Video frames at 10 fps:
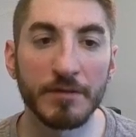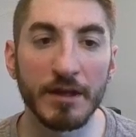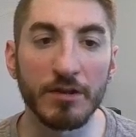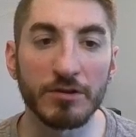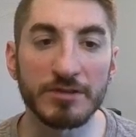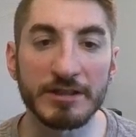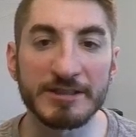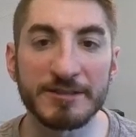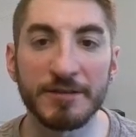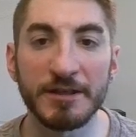It looks like
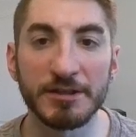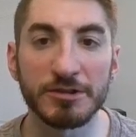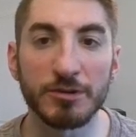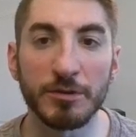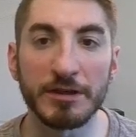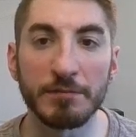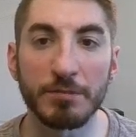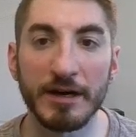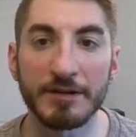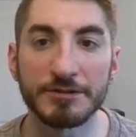it's finished, so we can
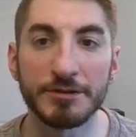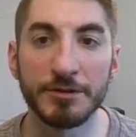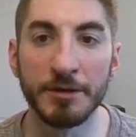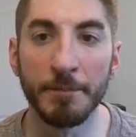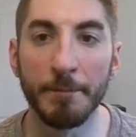browse to it.